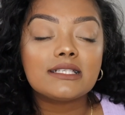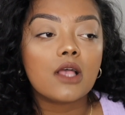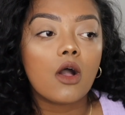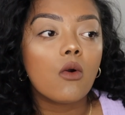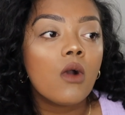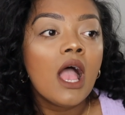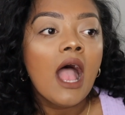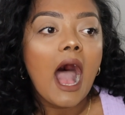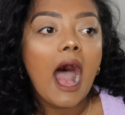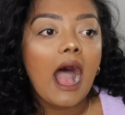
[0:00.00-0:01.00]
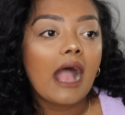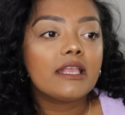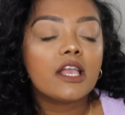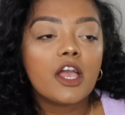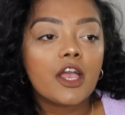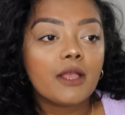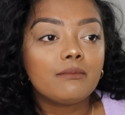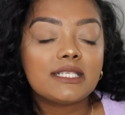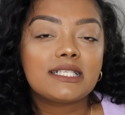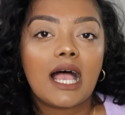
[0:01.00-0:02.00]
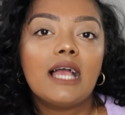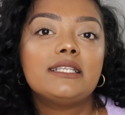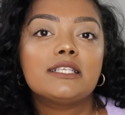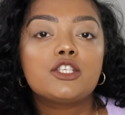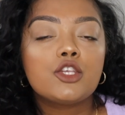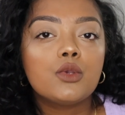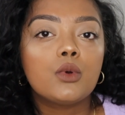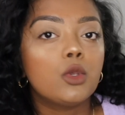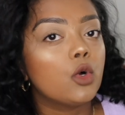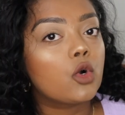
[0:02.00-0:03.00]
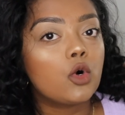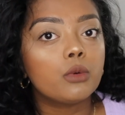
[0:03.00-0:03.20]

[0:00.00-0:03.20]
So I decided to look